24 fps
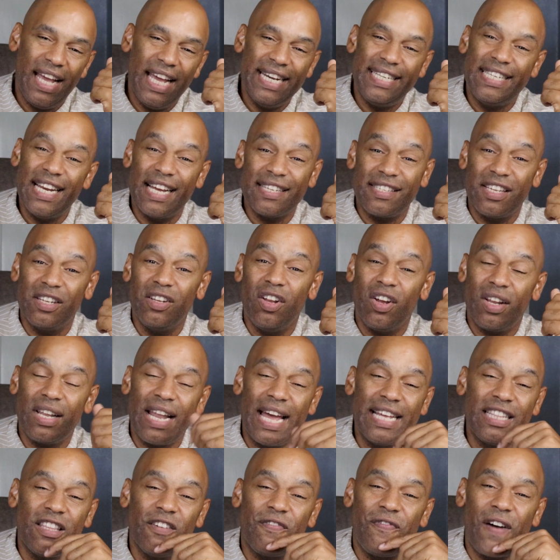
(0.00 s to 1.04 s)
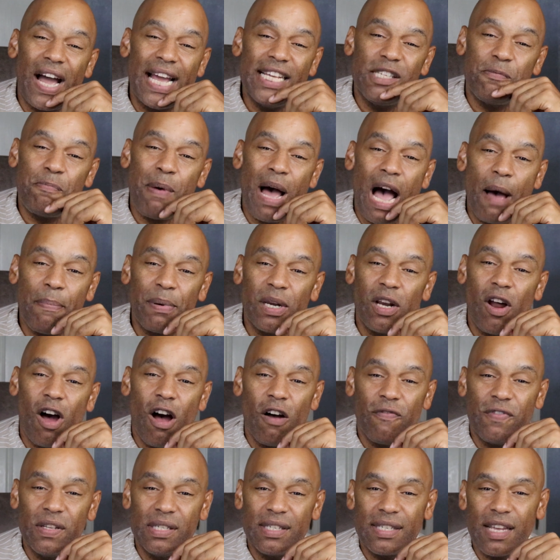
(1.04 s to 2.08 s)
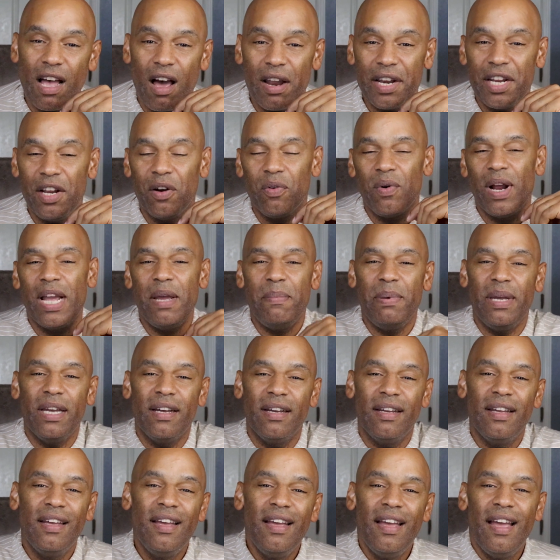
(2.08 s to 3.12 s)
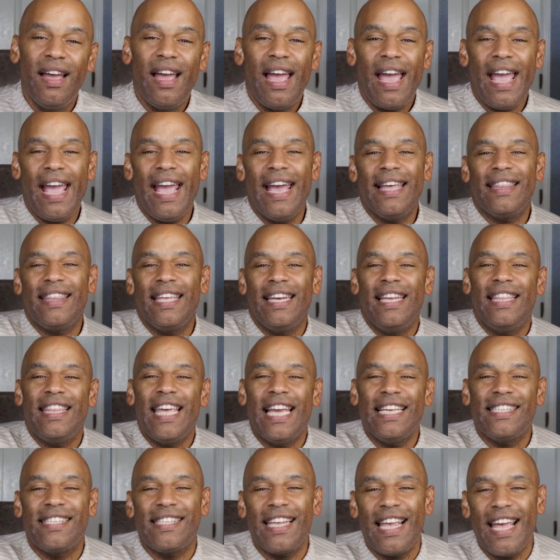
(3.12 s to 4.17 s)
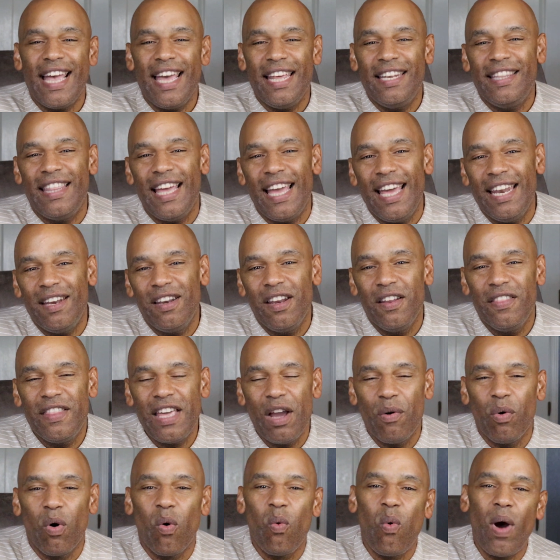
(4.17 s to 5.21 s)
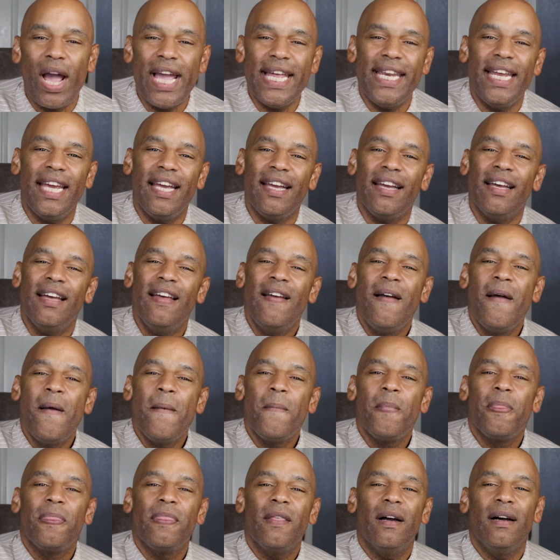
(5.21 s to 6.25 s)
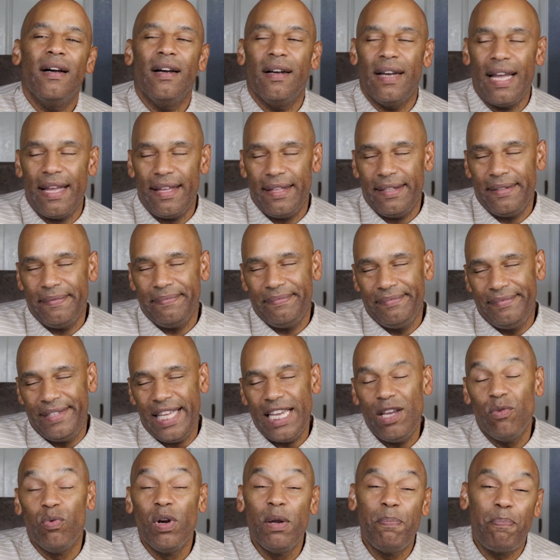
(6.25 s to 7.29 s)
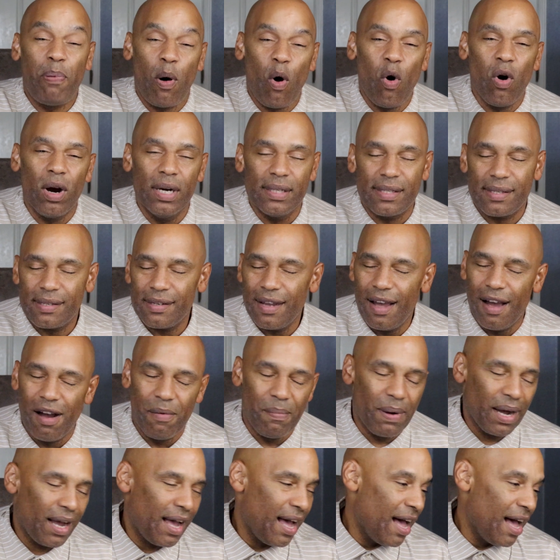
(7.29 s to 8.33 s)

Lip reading: It doesn't look like the fight's popping off in Saudi Arabia. Anthony, they said that they were waiting the reports. Oh my